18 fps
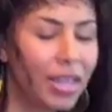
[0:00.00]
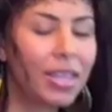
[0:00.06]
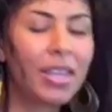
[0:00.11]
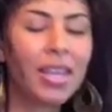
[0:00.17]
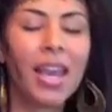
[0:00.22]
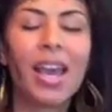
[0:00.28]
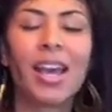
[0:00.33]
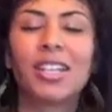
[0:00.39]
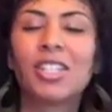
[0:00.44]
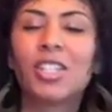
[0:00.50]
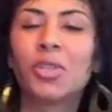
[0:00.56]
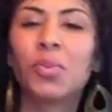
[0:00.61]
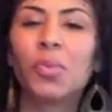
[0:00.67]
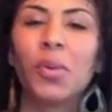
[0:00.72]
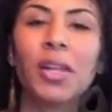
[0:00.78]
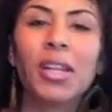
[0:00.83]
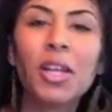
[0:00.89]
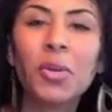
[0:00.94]
Yes,
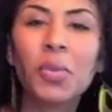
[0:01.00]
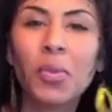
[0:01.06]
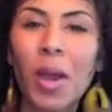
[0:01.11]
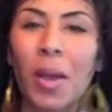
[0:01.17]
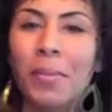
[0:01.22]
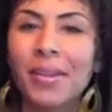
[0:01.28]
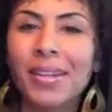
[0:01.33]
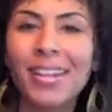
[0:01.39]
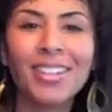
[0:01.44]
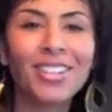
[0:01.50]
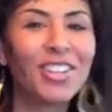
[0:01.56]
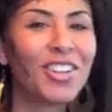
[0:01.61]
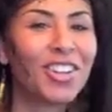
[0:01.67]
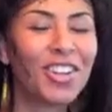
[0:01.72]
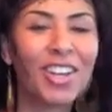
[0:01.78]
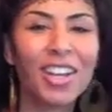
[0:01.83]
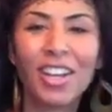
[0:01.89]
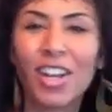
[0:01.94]
really rub it in
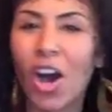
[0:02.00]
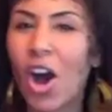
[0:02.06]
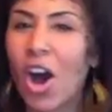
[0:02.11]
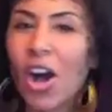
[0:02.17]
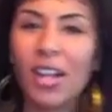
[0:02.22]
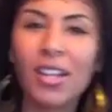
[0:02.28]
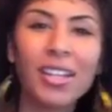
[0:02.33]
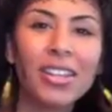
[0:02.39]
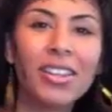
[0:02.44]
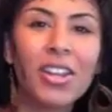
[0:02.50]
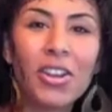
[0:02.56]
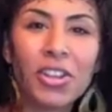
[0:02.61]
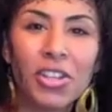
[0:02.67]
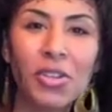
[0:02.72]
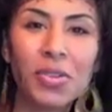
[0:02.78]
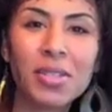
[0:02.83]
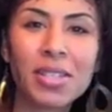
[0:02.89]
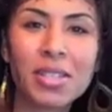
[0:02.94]
good, all in there.
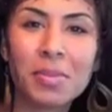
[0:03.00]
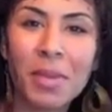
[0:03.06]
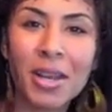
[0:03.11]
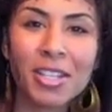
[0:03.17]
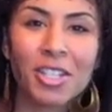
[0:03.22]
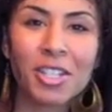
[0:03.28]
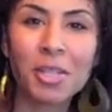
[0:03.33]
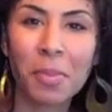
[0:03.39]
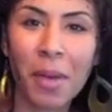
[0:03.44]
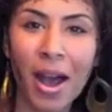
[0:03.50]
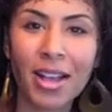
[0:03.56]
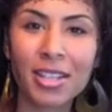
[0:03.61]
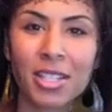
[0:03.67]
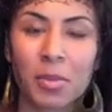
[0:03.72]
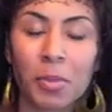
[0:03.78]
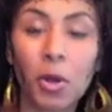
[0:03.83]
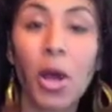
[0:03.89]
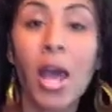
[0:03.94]
Use as much as
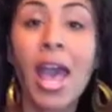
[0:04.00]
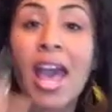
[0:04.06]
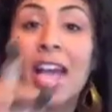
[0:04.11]
possible.